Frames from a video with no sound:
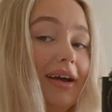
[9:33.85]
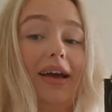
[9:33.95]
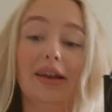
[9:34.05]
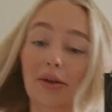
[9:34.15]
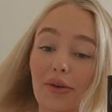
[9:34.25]

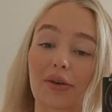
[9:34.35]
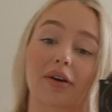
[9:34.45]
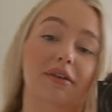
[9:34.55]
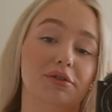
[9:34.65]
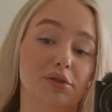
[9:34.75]
Anywho,
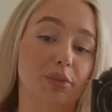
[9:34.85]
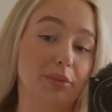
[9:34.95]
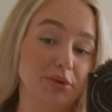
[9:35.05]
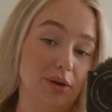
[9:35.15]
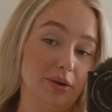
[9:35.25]
I've just
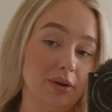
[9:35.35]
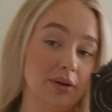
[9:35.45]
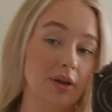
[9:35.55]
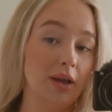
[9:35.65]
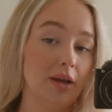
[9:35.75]
popped on
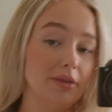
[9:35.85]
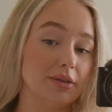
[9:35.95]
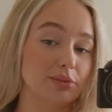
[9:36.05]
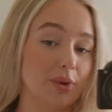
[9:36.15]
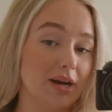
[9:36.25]

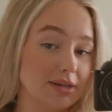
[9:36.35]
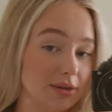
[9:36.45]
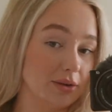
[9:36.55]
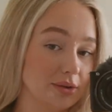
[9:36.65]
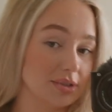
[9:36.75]
this white
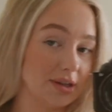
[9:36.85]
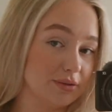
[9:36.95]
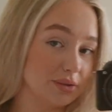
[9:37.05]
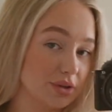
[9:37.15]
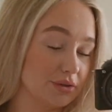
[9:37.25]
long sleeve,
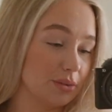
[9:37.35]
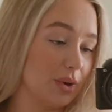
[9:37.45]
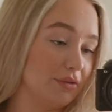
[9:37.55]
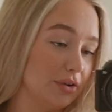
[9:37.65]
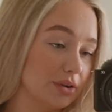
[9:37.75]
which is from
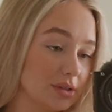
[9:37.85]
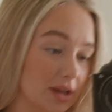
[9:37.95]
White Fox